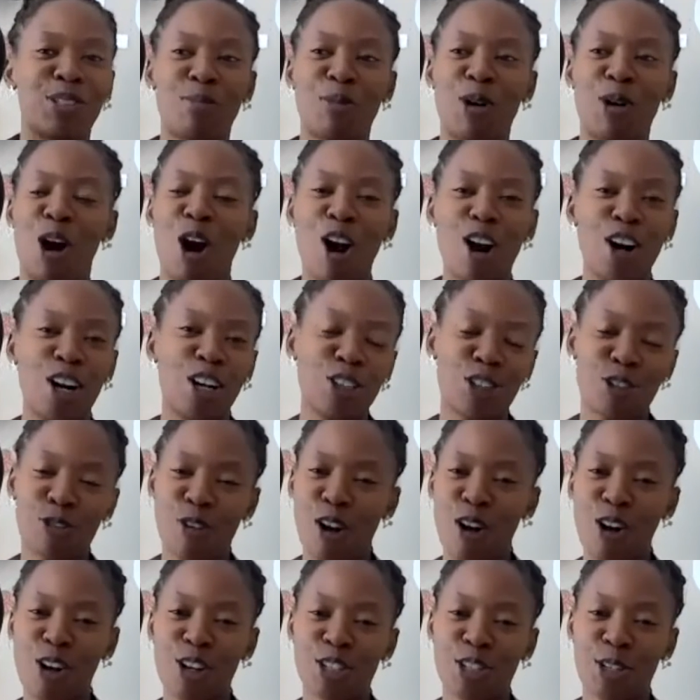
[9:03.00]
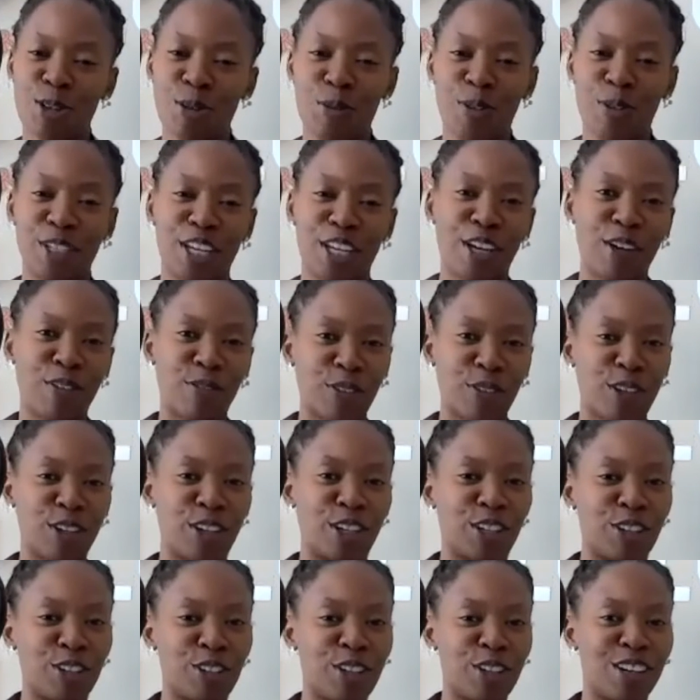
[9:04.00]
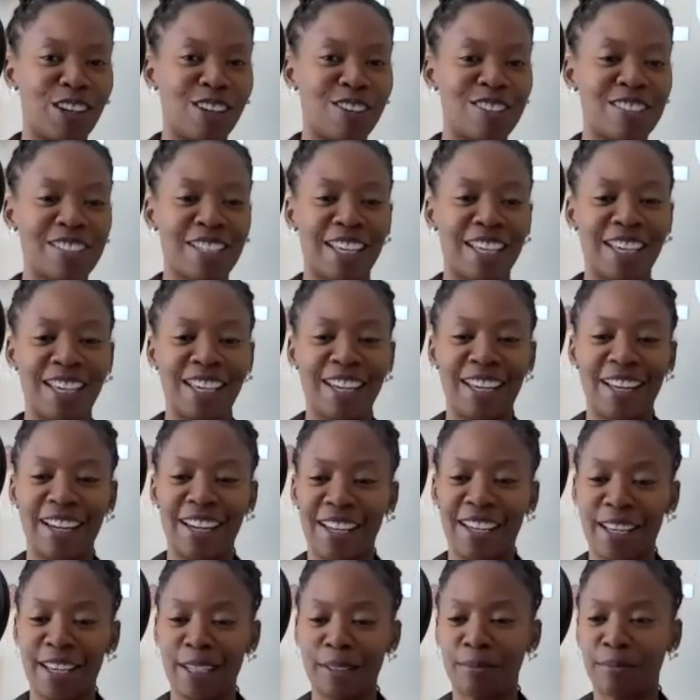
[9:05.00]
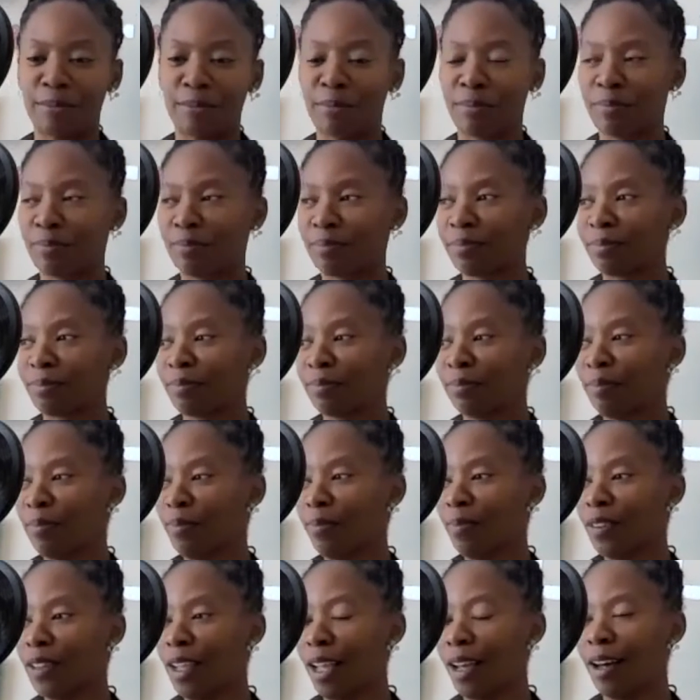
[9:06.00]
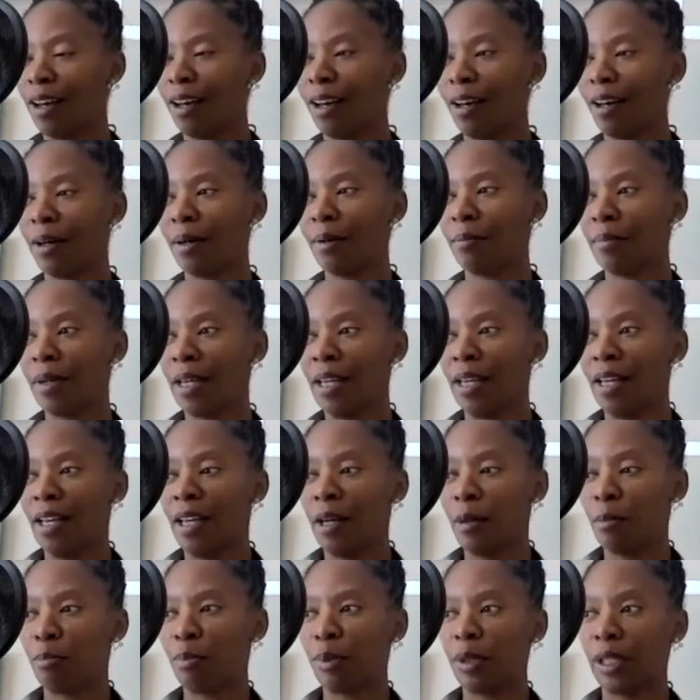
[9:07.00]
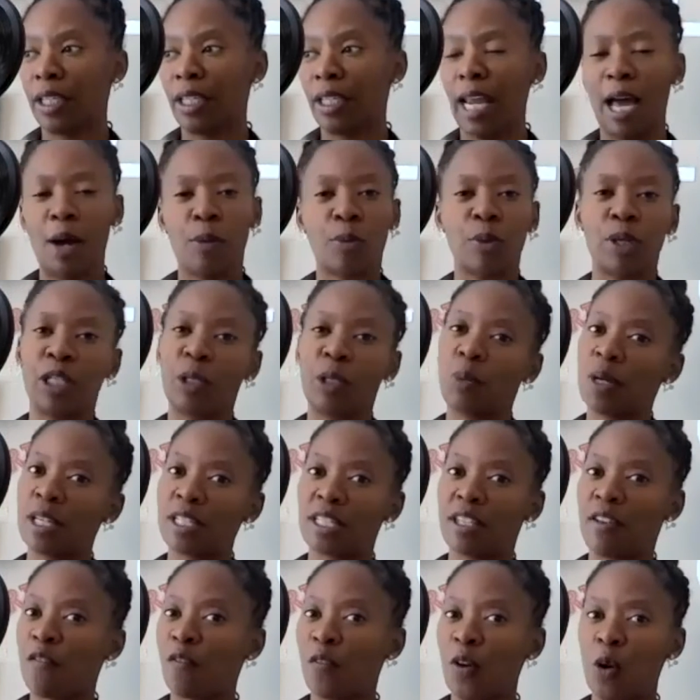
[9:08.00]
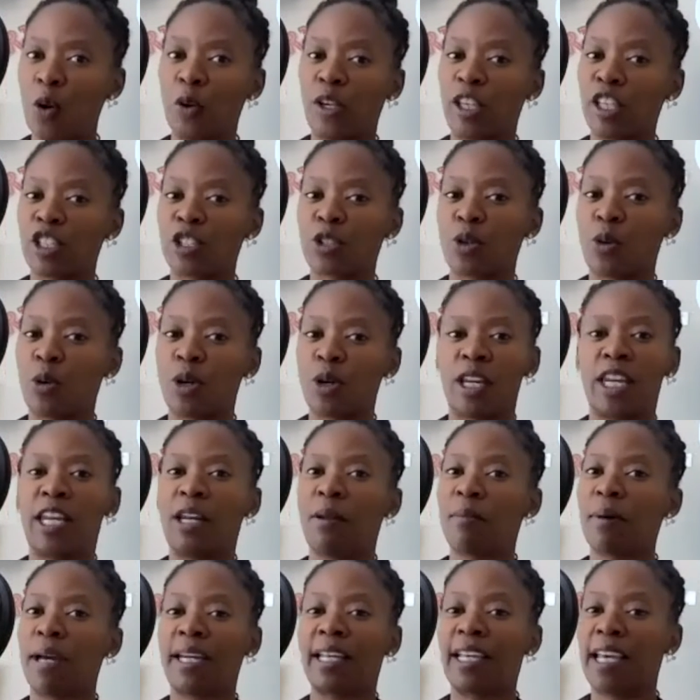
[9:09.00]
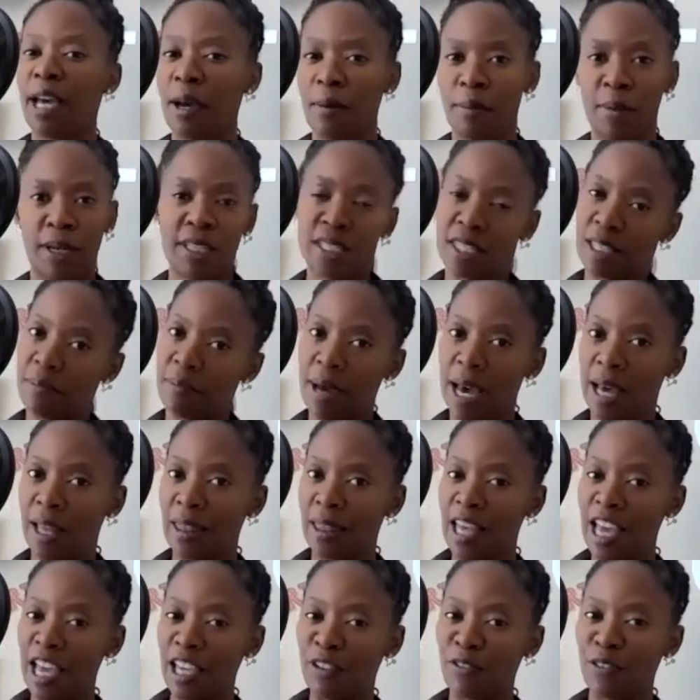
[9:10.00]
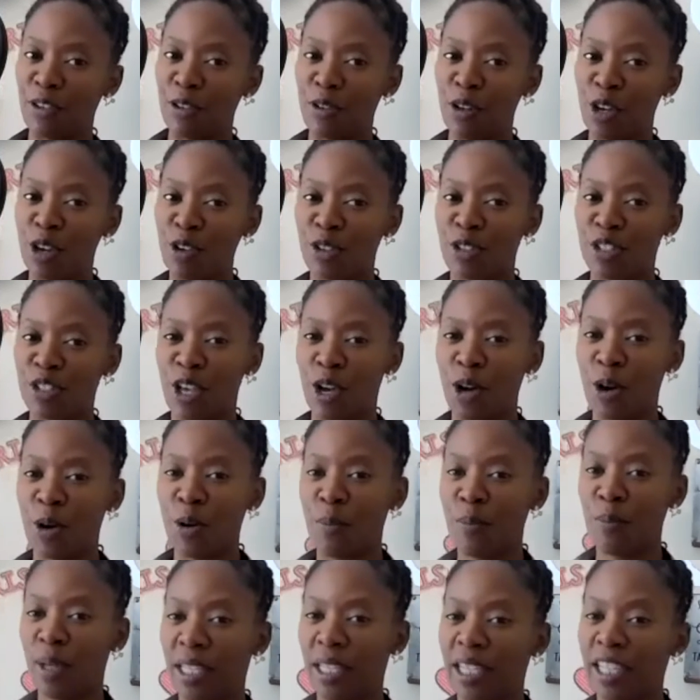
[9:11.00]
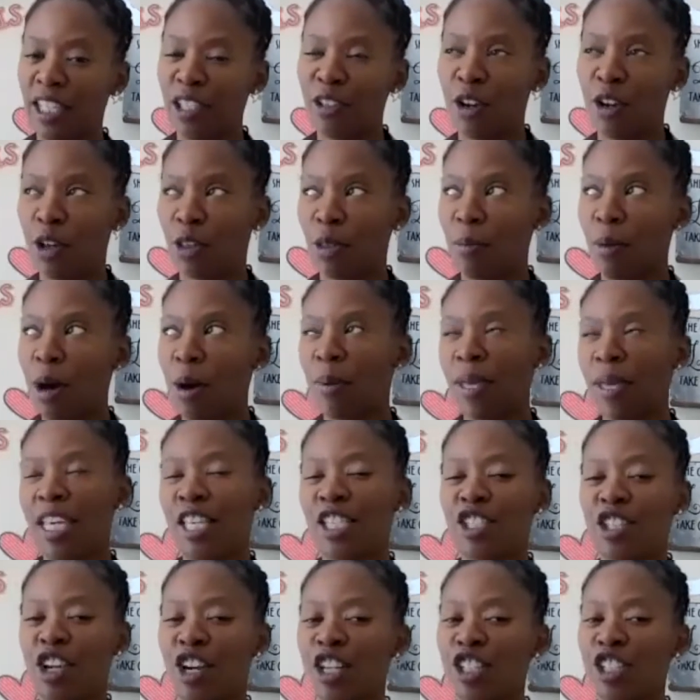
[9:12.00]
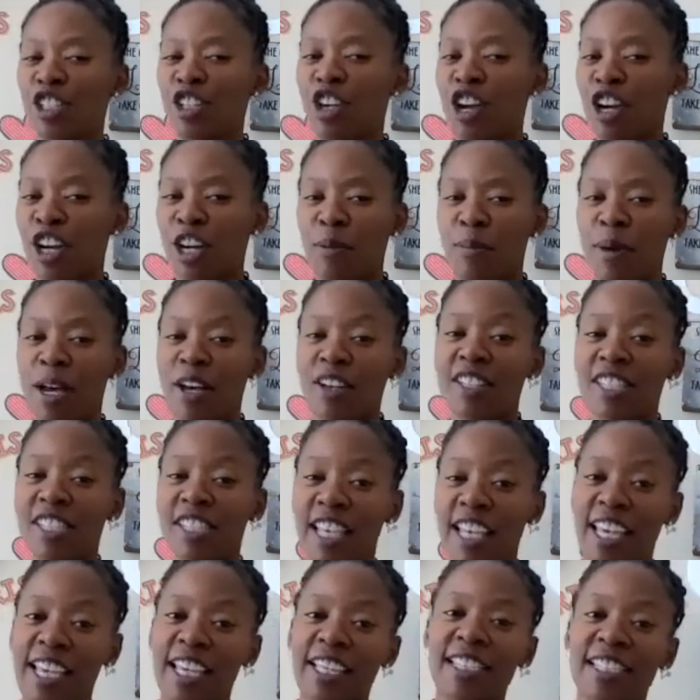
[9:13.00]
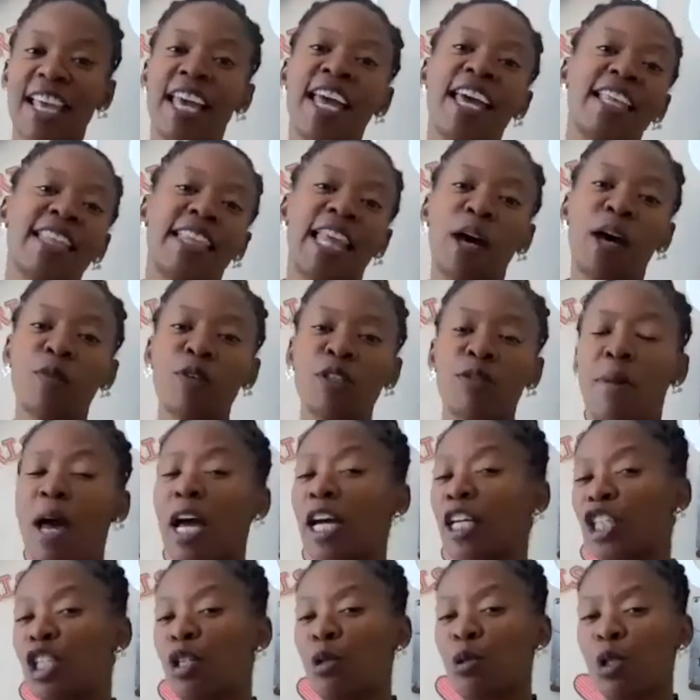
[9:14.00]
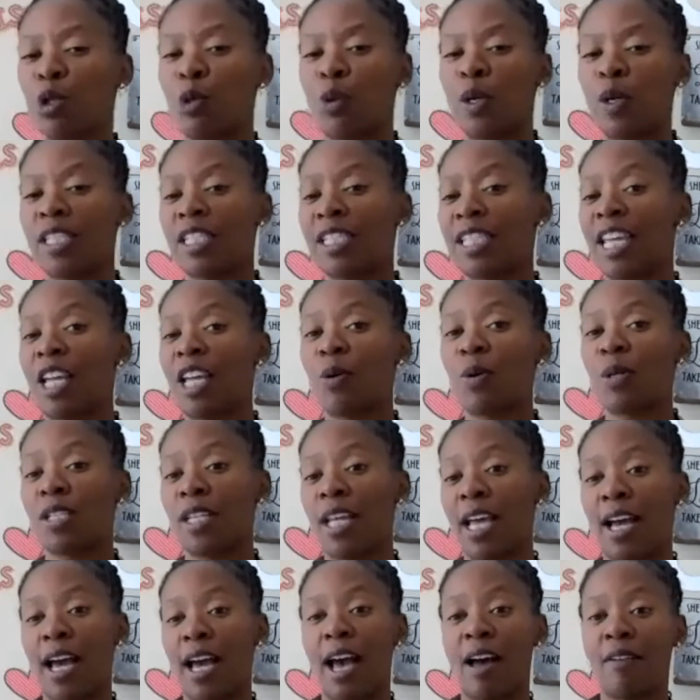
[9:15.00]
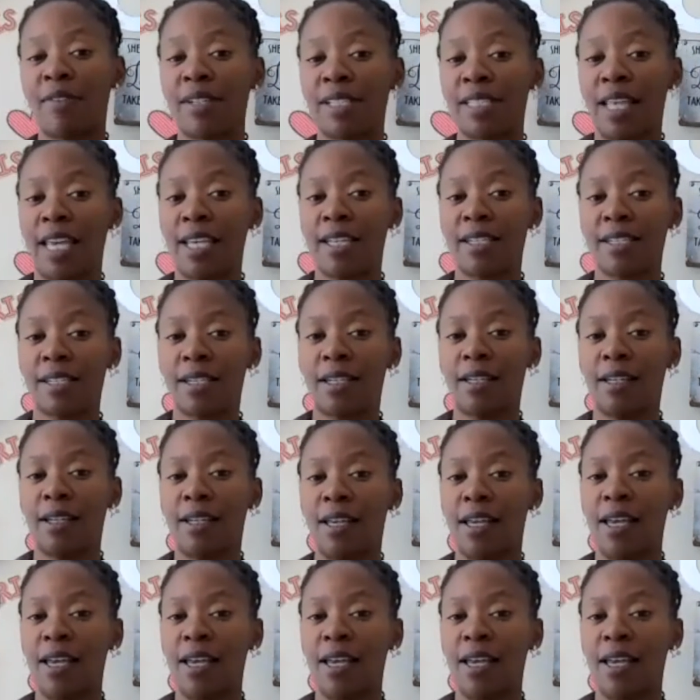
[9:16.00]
card draws or whatever, you know what I'm saying? And but I really wasn't focused on anybody coming into my life, you know? So, but you know, the moment he started talking about sex, that was my cue to extinguish that conversation